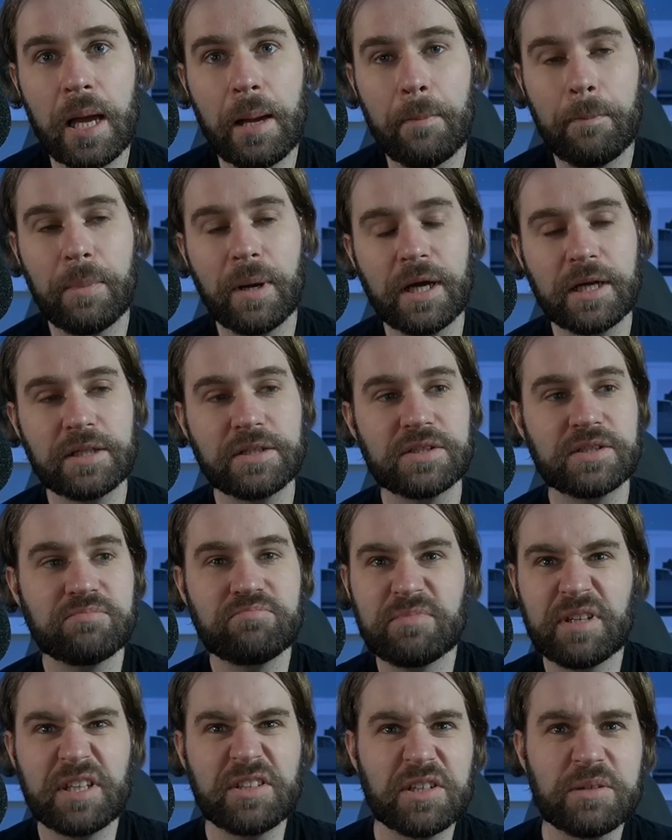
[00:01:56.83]
But
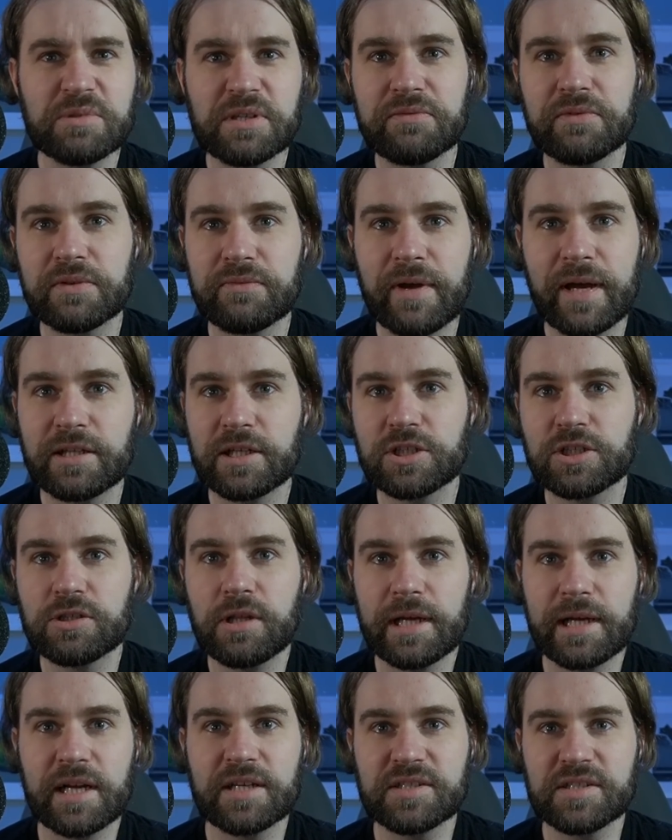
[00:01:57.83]
in terms of advantage,
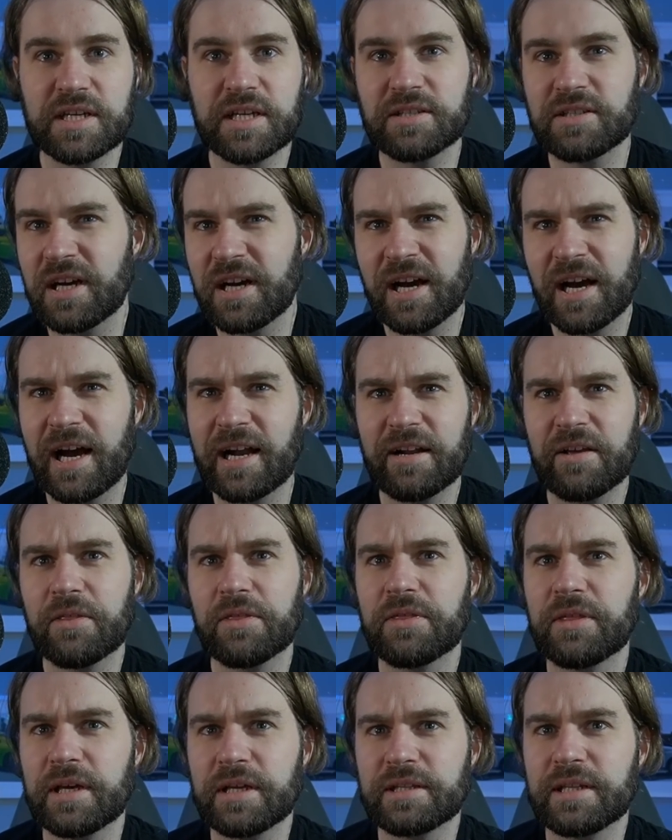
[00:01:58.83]
like I said, I didn't
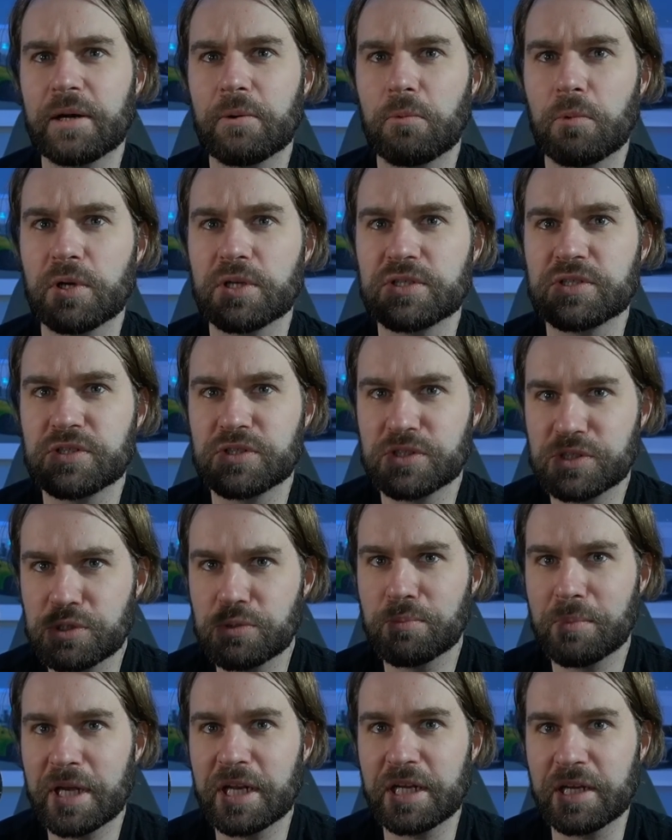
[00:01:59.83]
think there was too
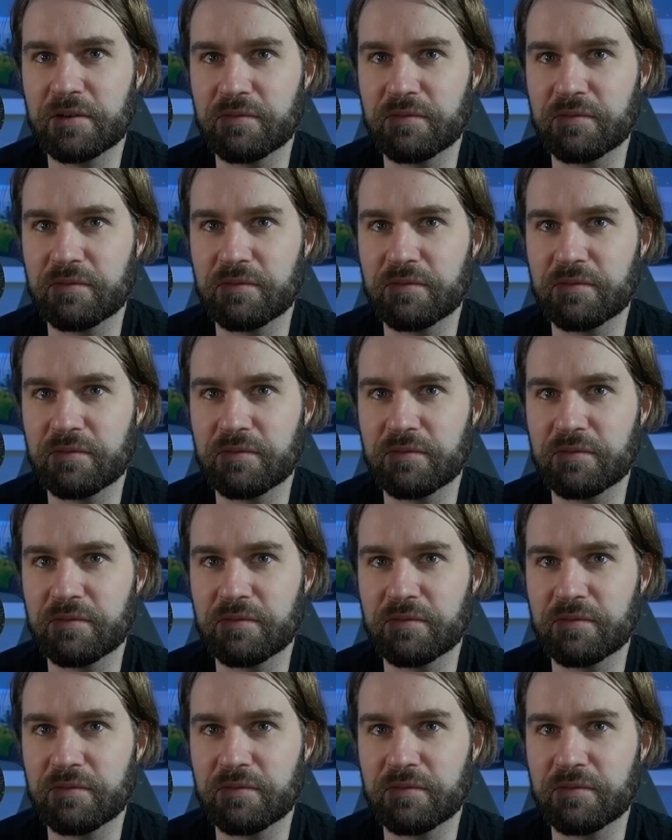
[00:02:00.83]
many of